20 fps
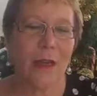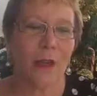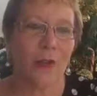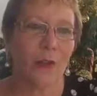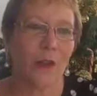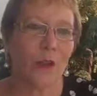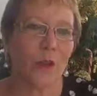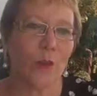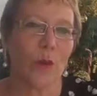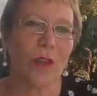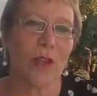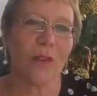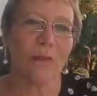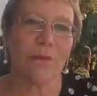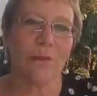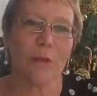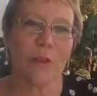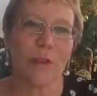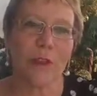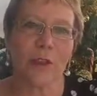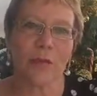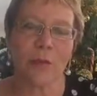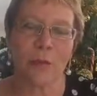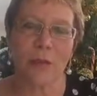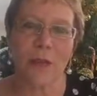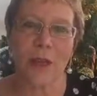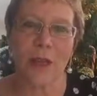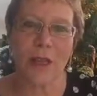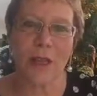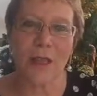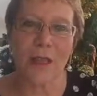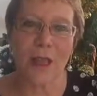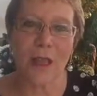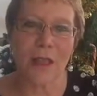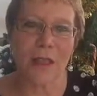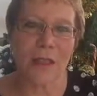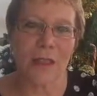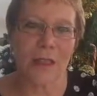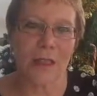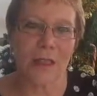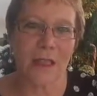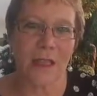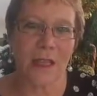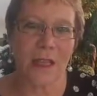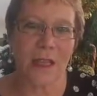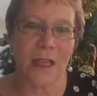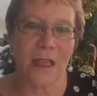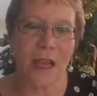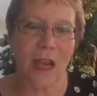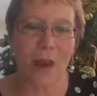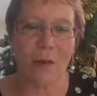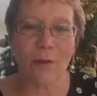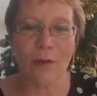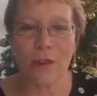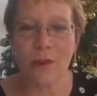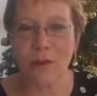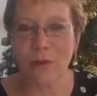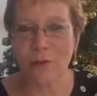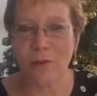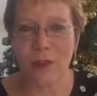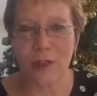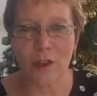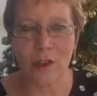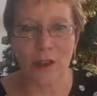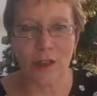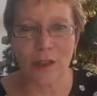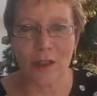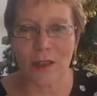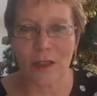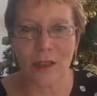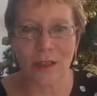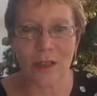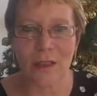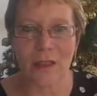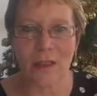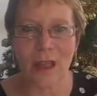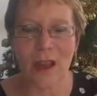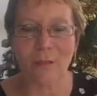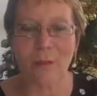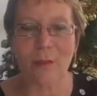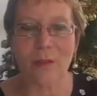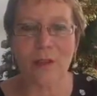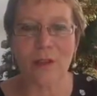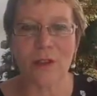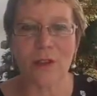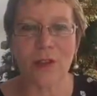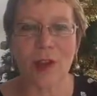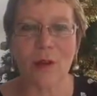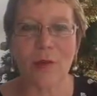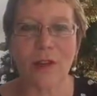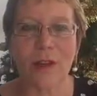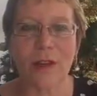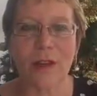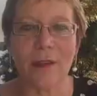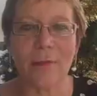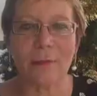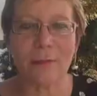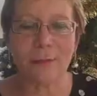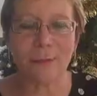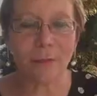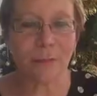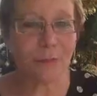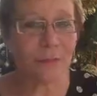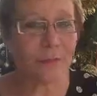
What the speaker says: which reinforced for me that the current direction that this government is going in